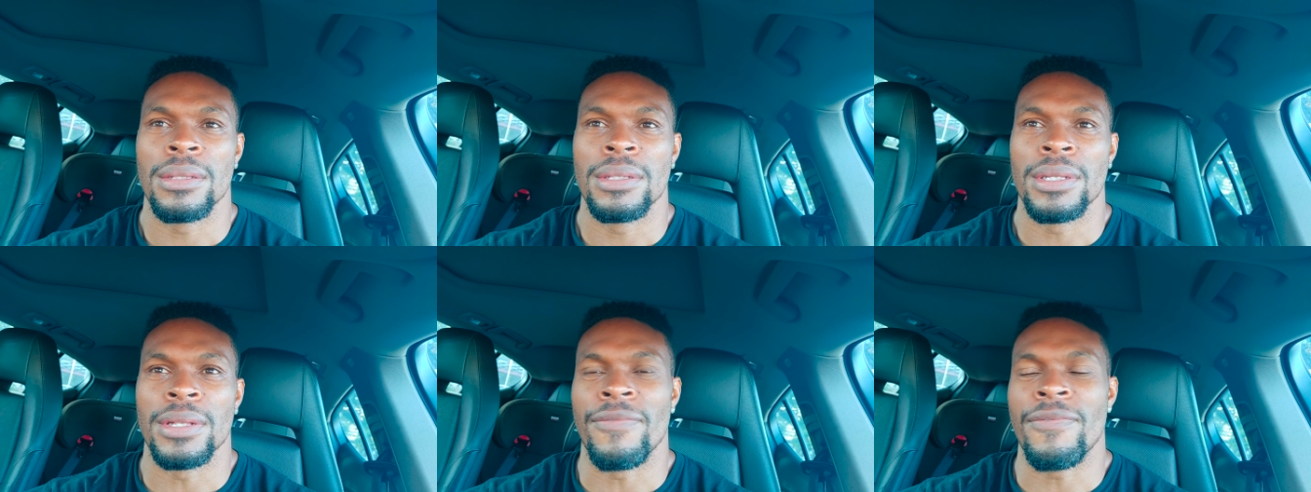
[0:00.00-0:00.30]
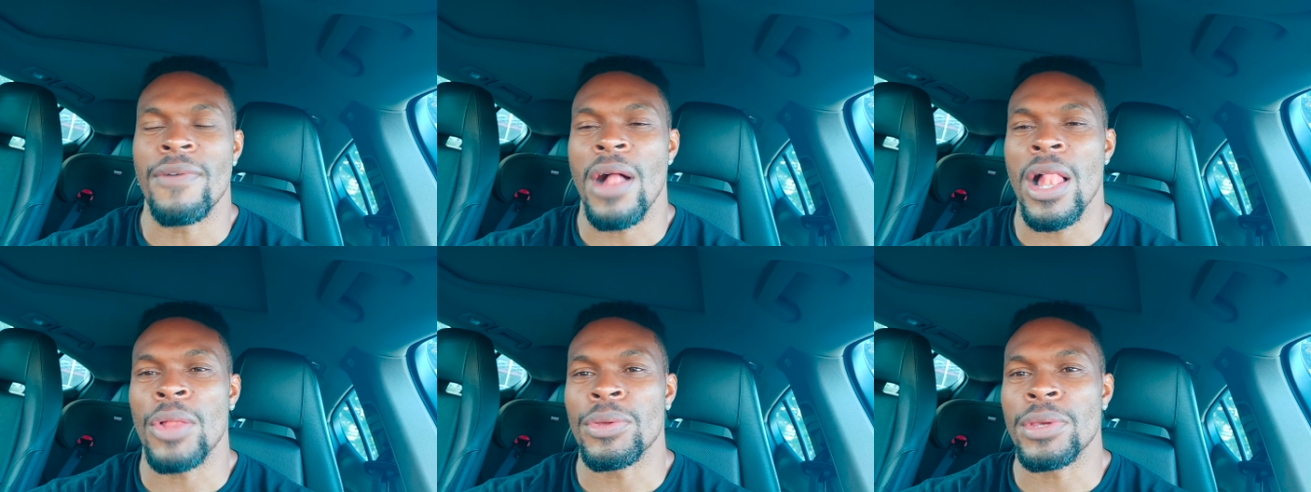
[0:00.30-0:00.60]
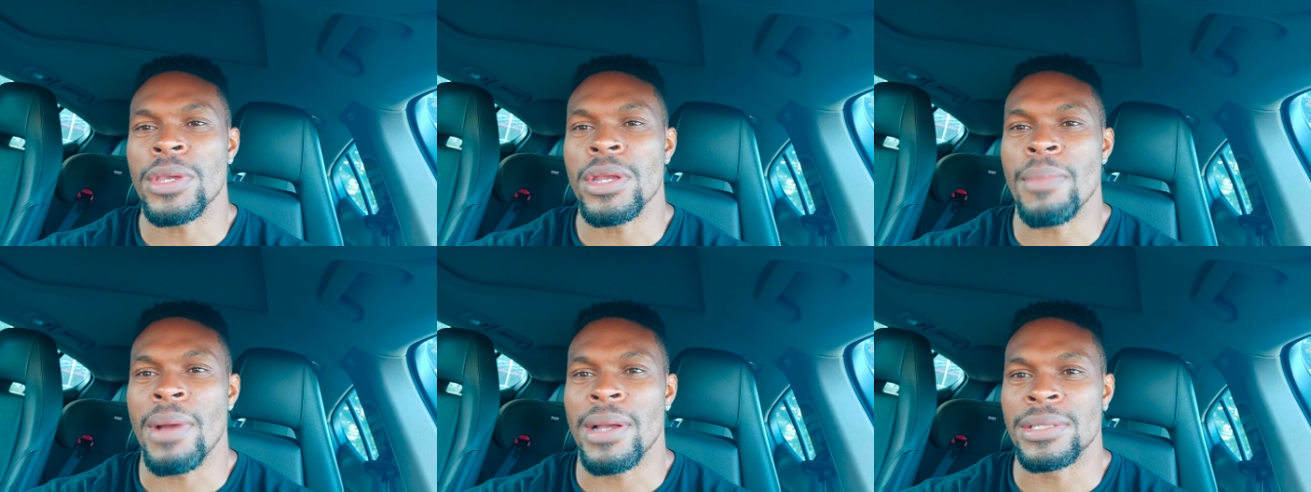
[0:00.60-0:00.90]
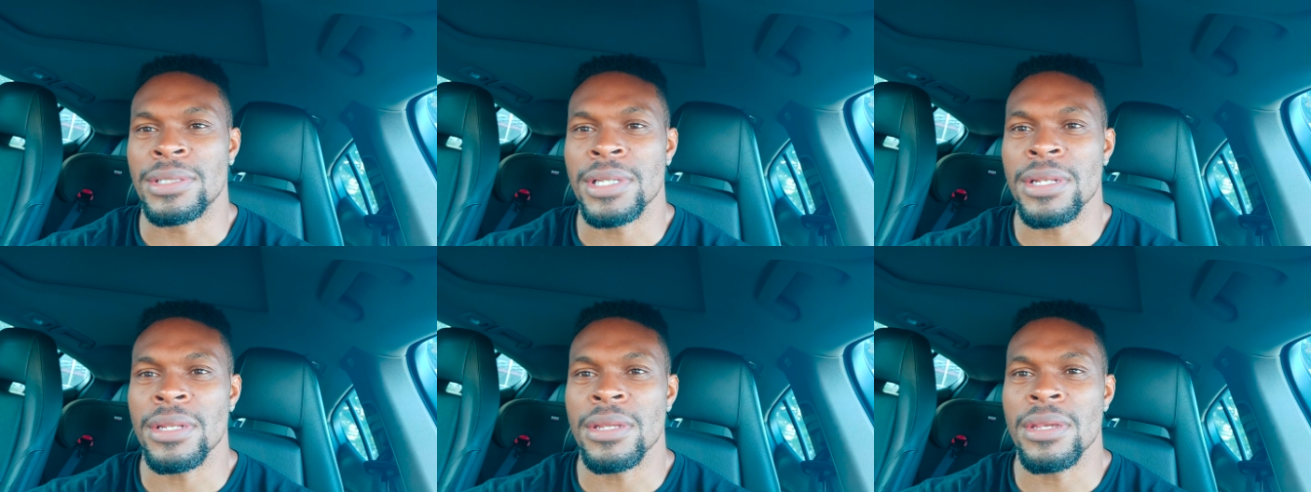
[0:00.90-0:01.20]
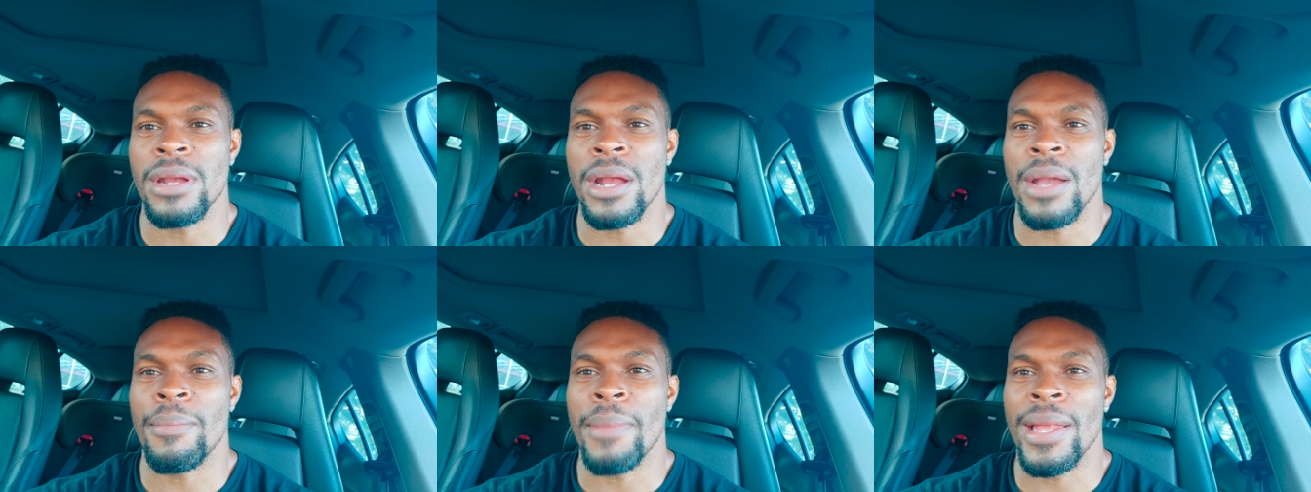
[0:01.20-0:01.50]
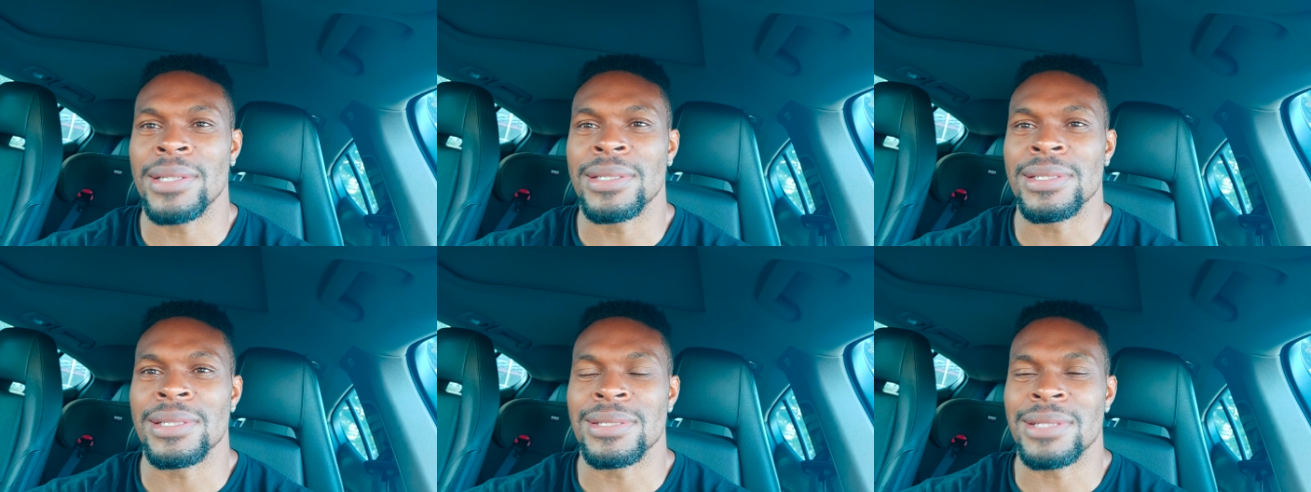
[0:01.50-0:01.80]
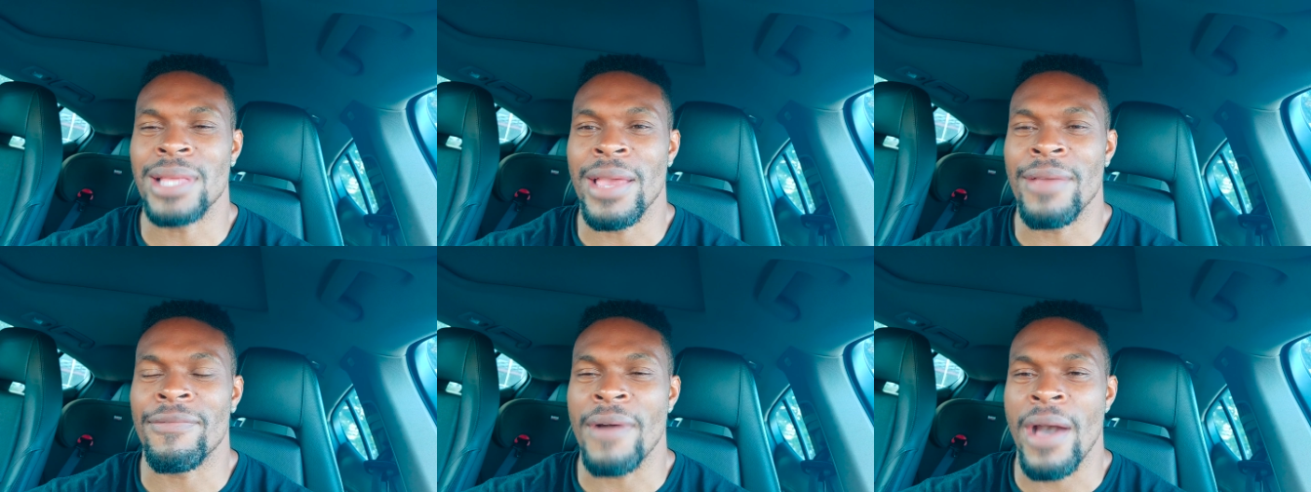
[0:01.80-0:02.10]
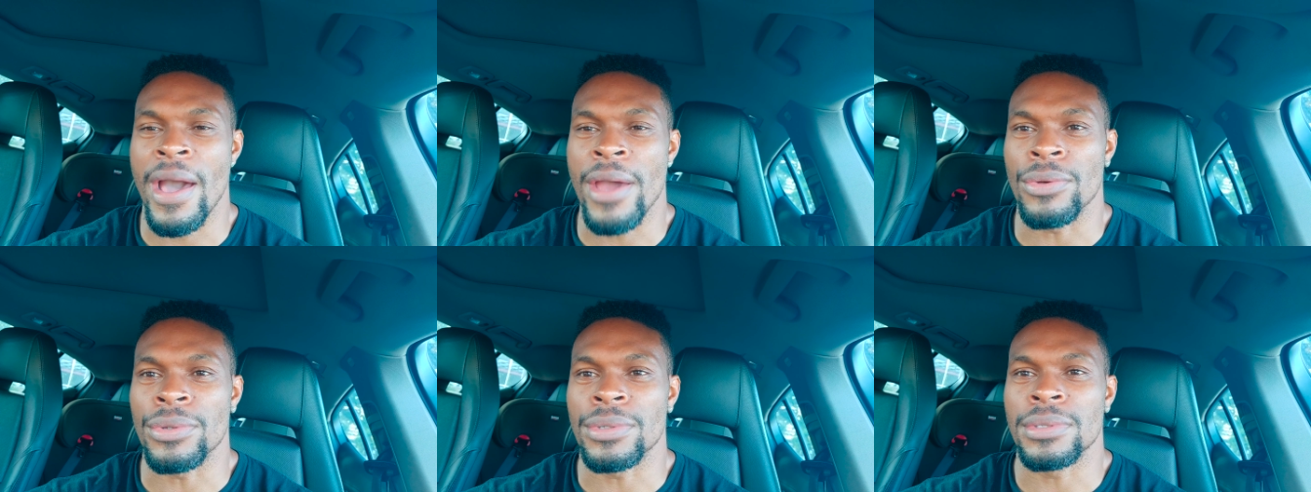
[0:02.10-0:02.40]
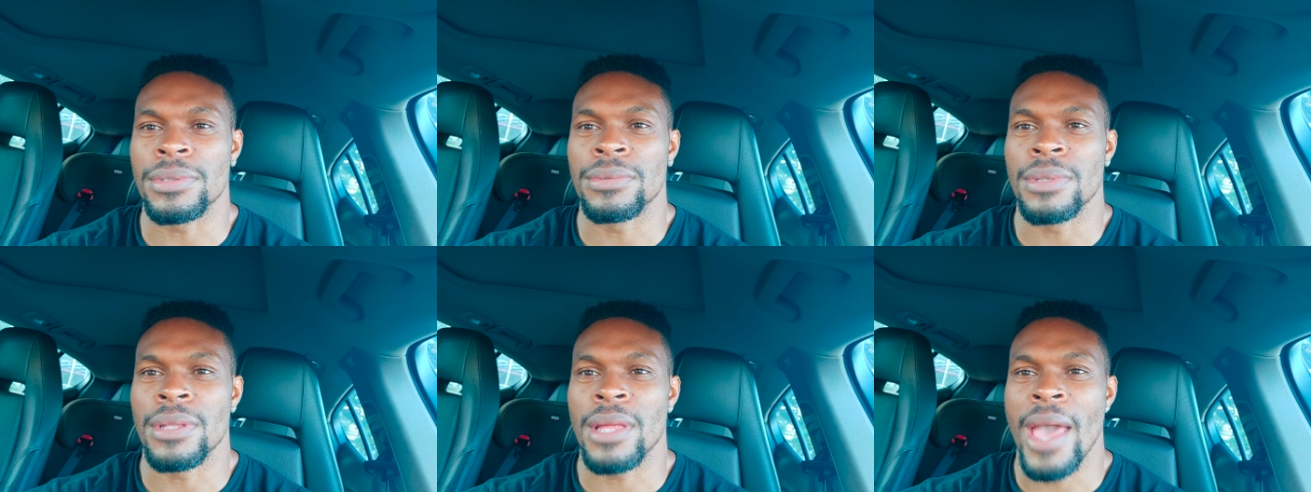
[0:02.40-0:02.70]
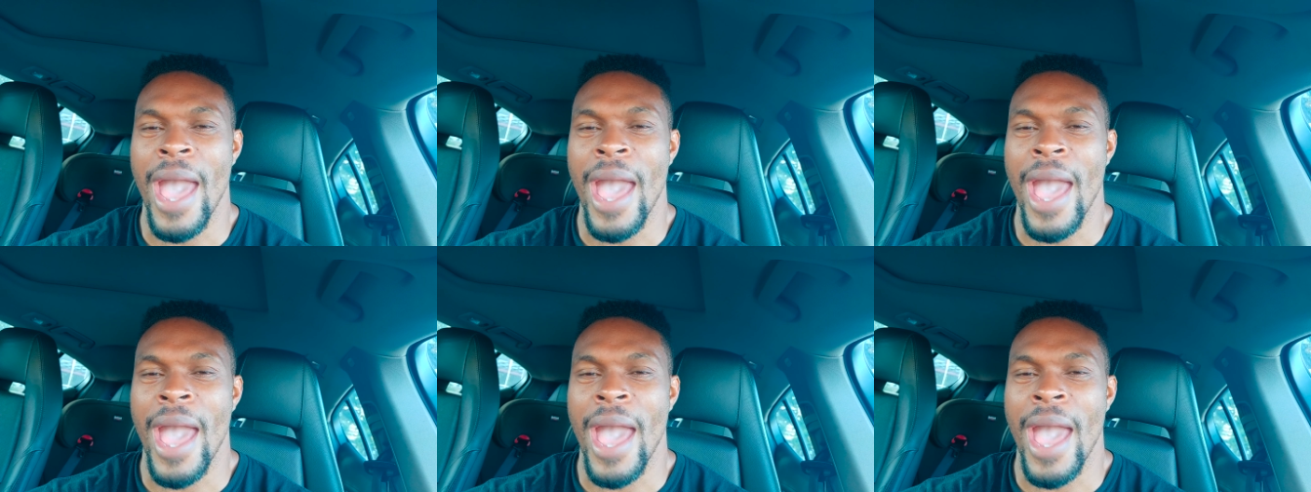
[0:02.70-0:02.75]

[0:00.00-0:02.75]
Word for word: Then the following year, my senior year, I made it to the state finals.